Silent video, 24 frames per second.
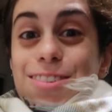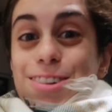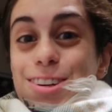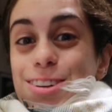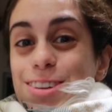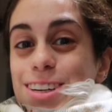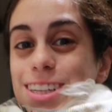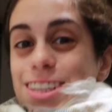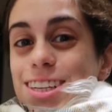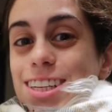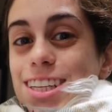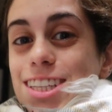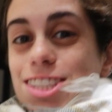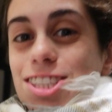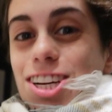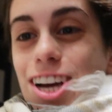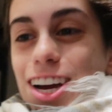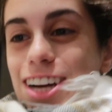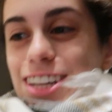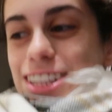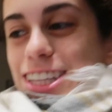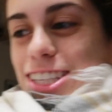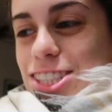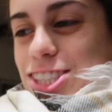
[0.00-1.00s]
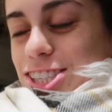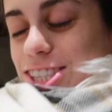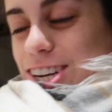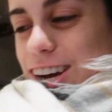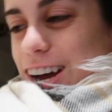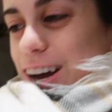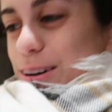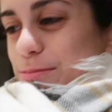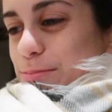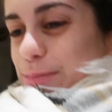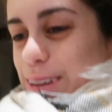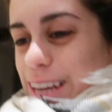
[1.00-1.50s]
We're going to the chocolate
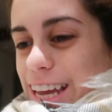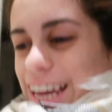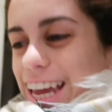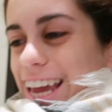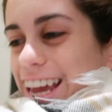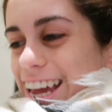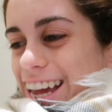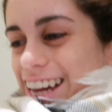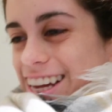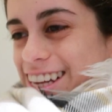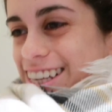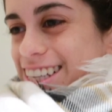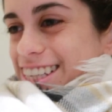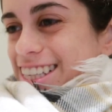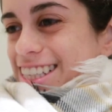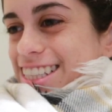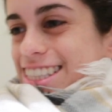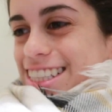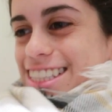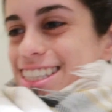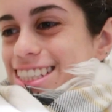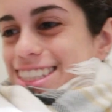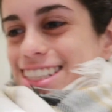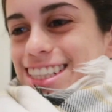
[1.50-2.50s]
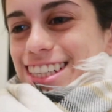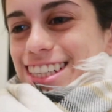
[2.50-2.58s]
shop and